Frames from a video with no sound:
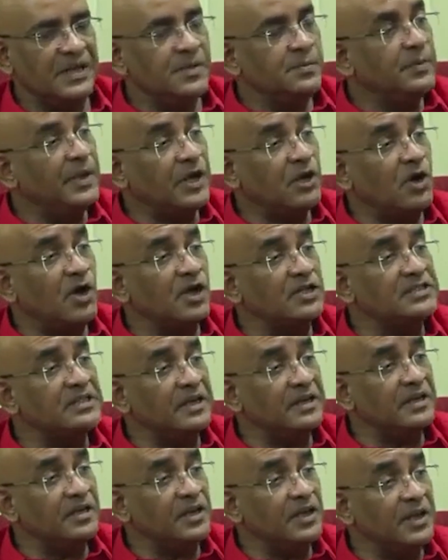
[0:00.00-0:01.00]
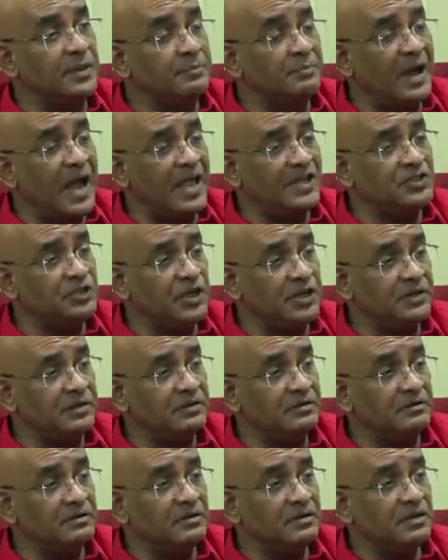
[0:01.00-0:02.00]
Because imagine
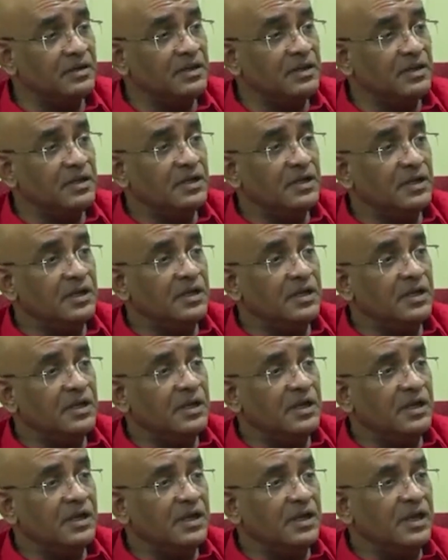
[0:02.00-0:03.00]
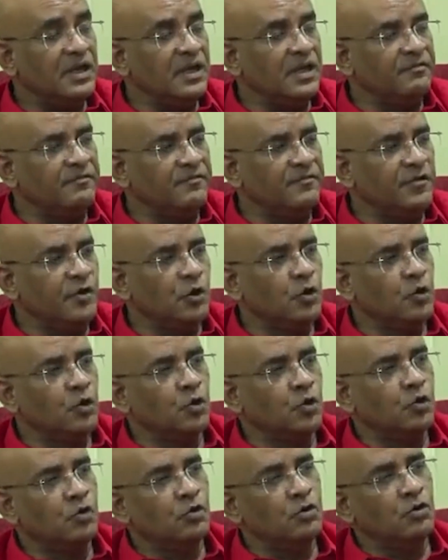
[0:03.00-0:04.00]
if
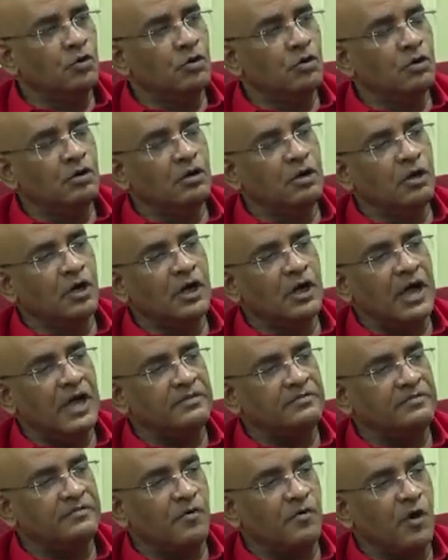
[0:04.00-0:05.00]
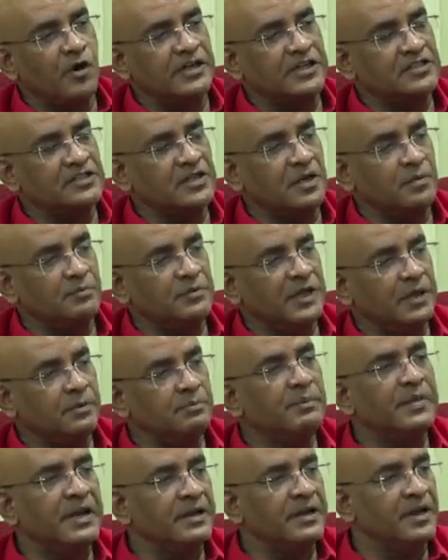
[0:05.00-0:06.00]
you look at 40
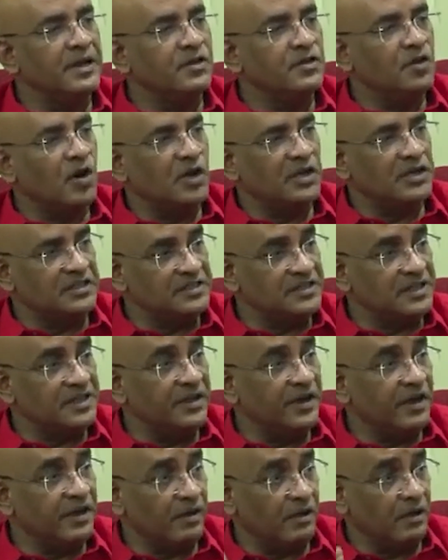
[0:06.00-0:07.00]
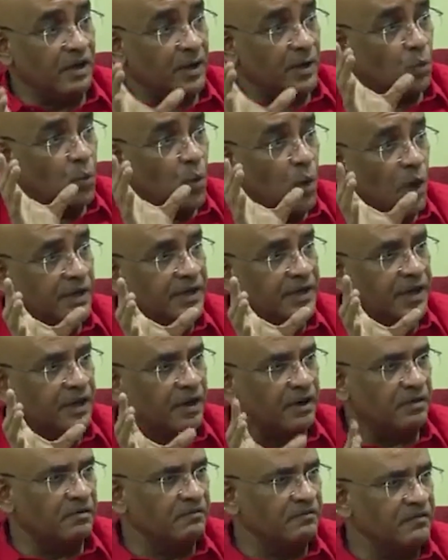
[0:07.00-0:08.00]
something million dollars a year in 1
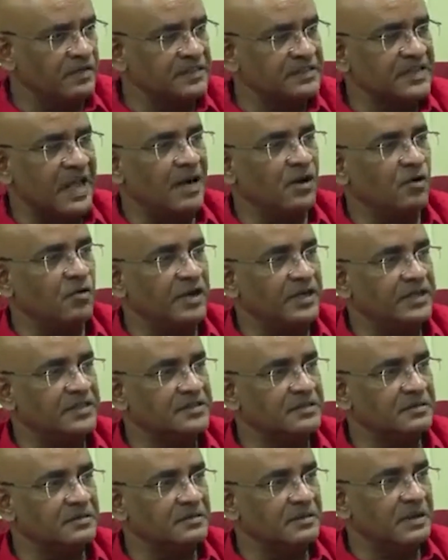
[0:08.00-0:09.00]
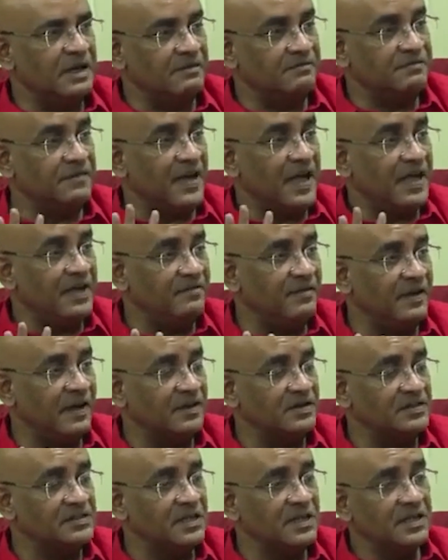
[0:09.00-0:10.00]
year for salaries, and 5
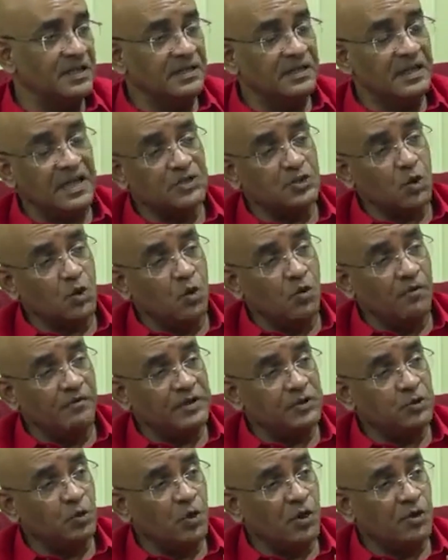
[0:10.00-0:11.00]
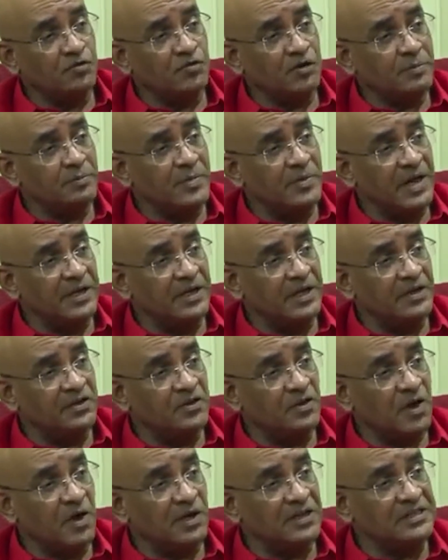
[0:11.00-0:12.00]
years, that's over $200 million
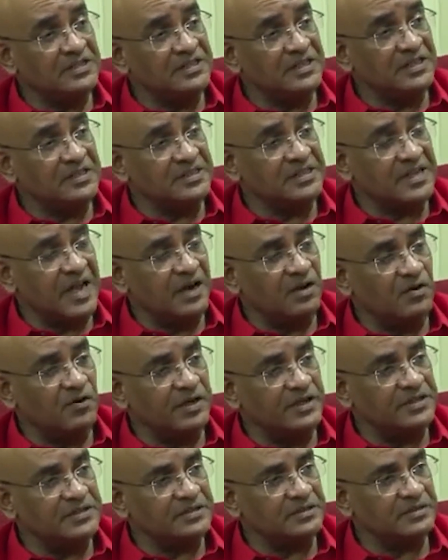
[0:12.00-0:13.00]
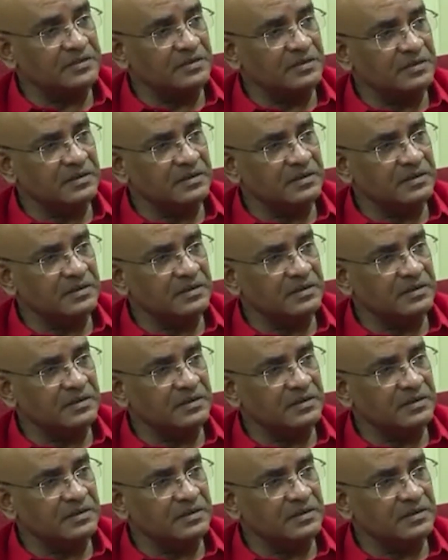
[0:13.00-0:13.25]
in salaries.